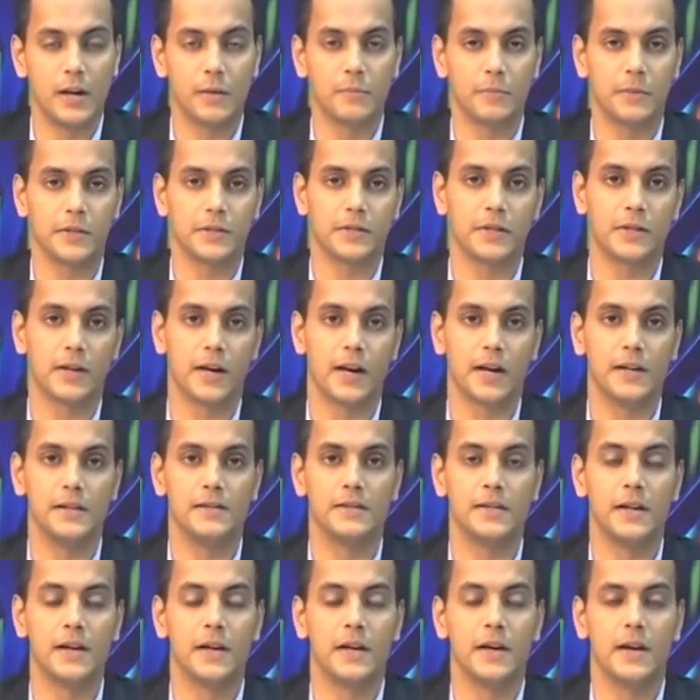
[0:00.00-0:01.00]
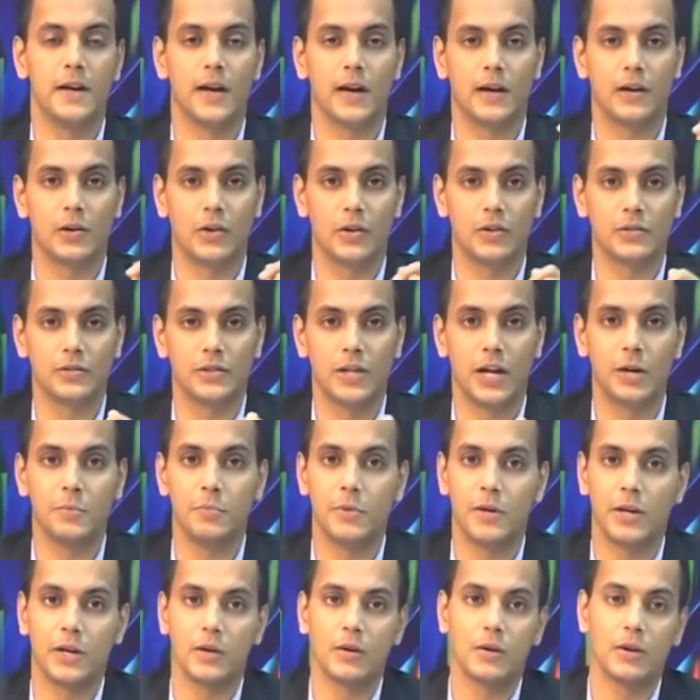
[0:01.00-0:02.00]
to ensure two
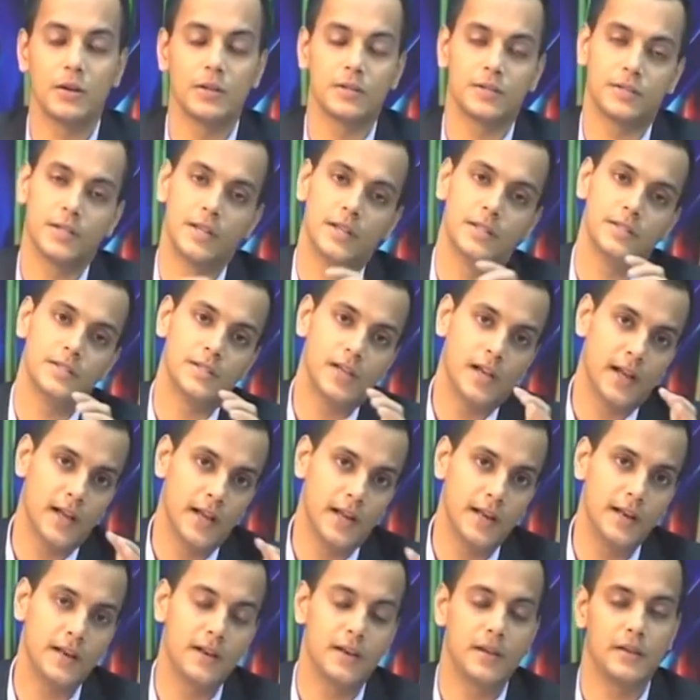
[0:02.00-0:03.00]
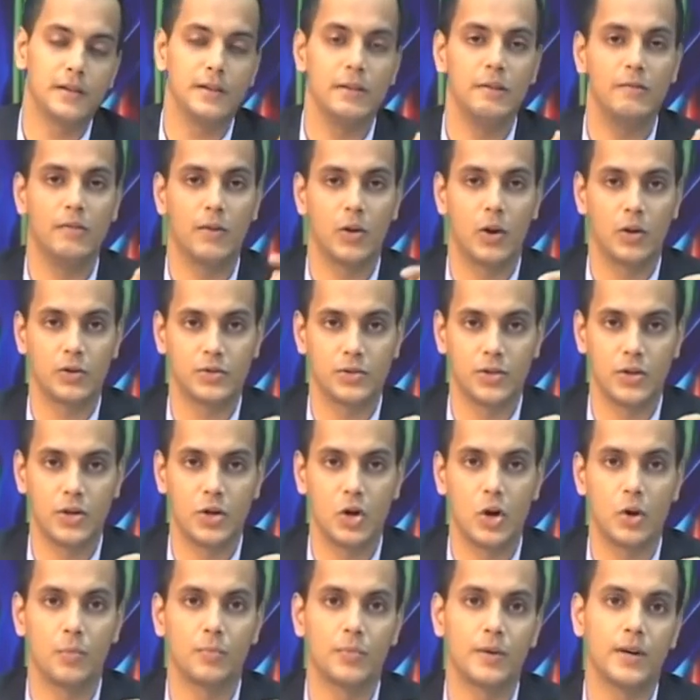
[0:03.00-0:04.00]
dimensionality um, of the flow
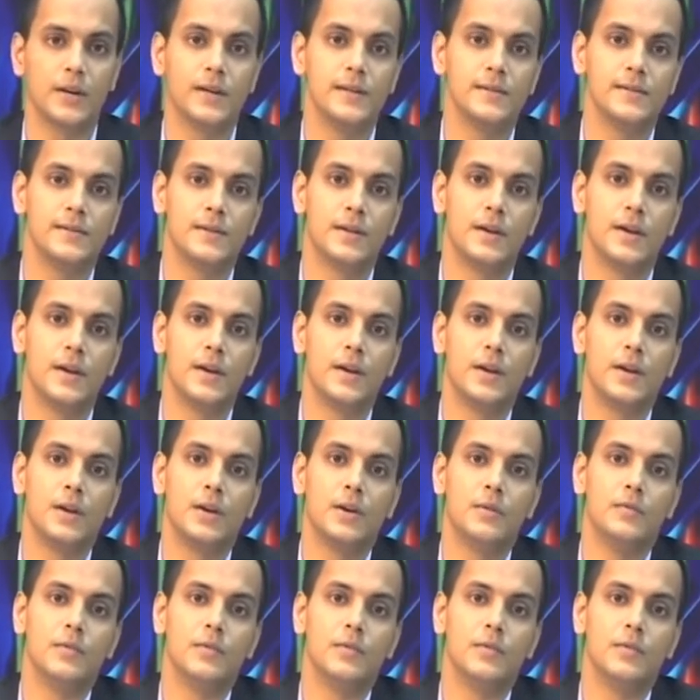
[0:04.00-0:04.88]
entering into a cascade.